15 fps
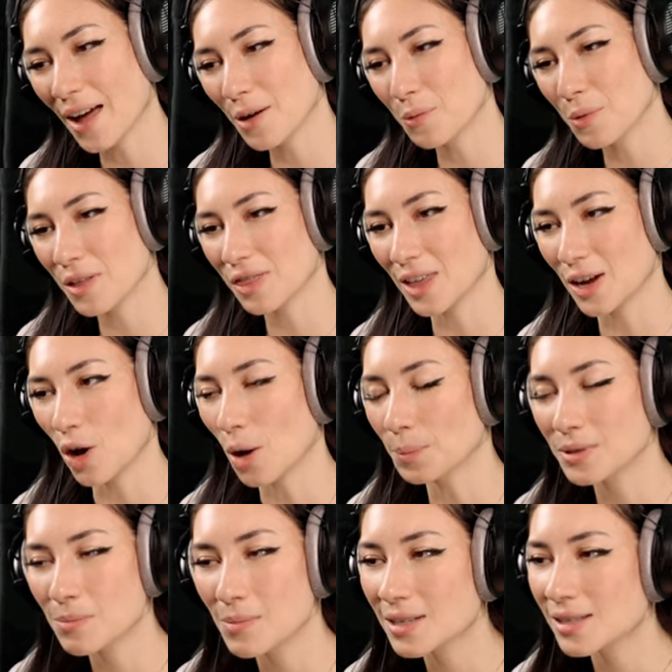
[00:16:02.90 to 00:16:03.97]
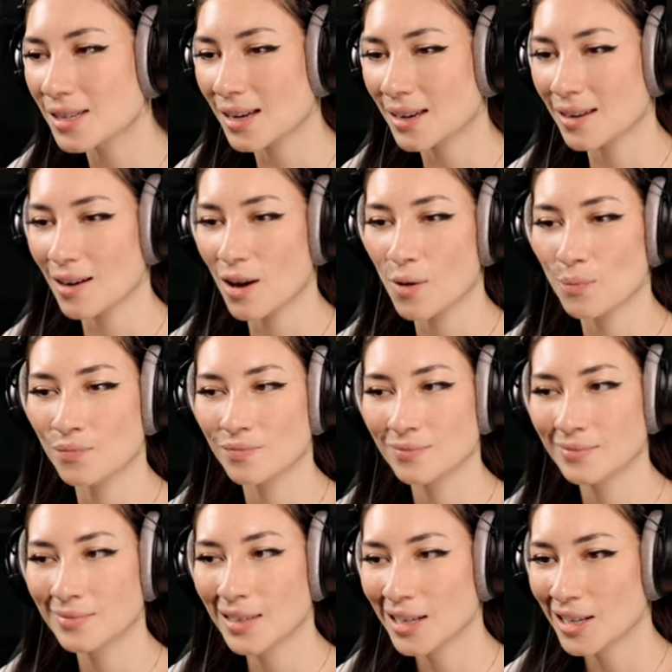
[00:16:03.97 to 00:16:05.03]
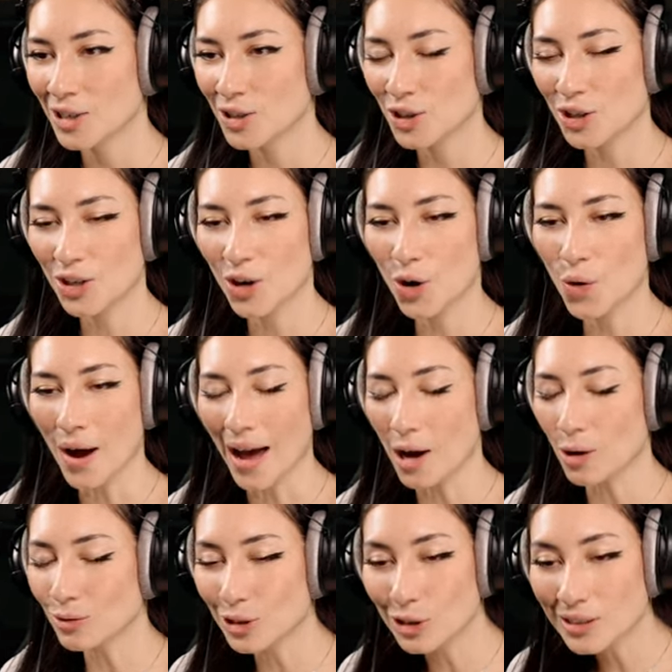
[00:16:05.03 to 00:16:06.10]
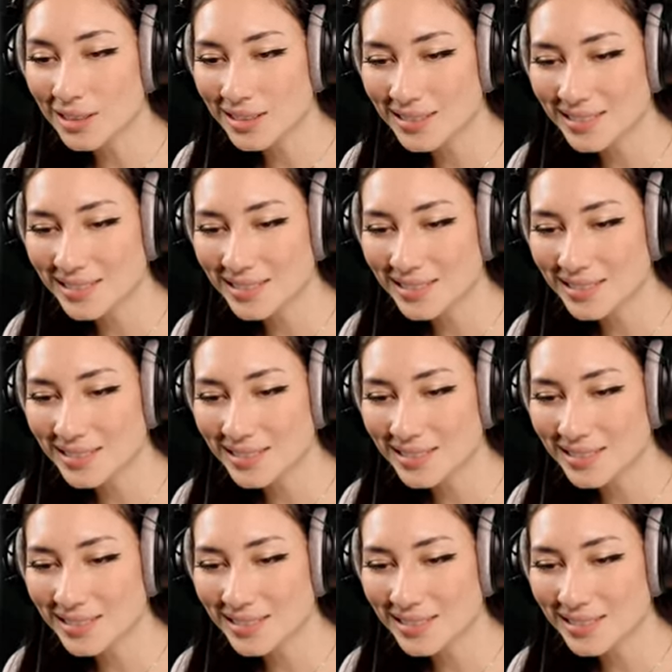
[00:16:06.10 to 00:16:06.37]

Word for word: with an optimistic, um, you know, outlook.